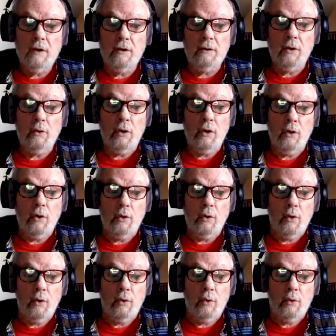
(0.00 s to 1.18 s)
Uh, oh, oh, oh, oh, it's, oh,
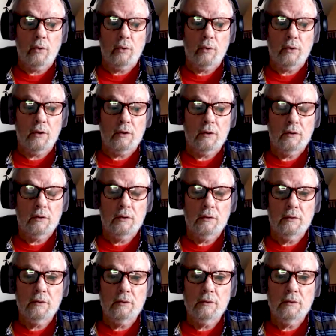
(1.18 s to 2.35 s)
oh, it's, oh, it's heartbreaking
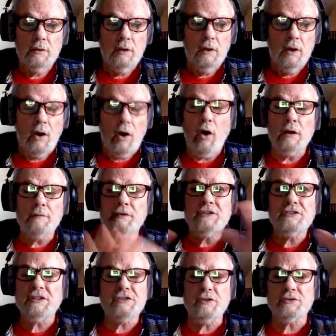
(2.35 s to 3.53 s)
all of
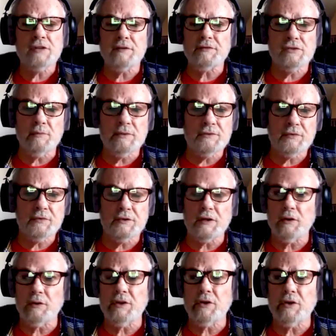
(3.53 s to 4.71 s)
these issues have so much further to
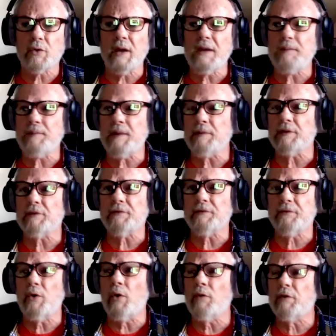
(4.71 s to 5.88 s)
go. Ukraine people are
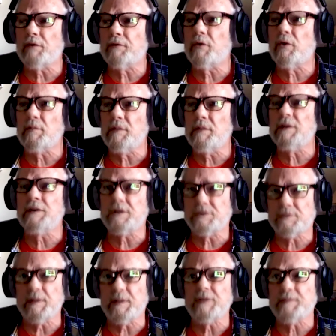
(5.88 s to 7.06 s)
four, over 4 million
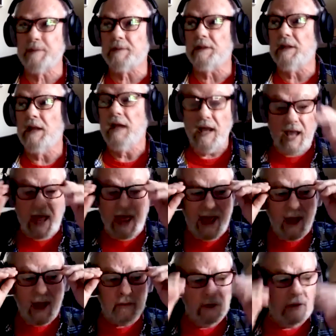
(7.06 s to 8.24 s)
displaced people.
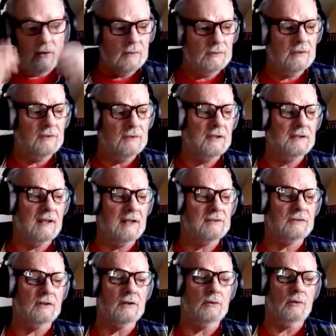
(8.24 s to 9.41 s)
How long do you think that's
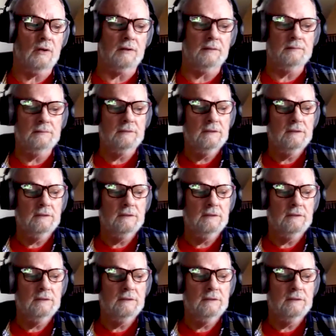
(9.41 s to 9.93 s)
going to go on?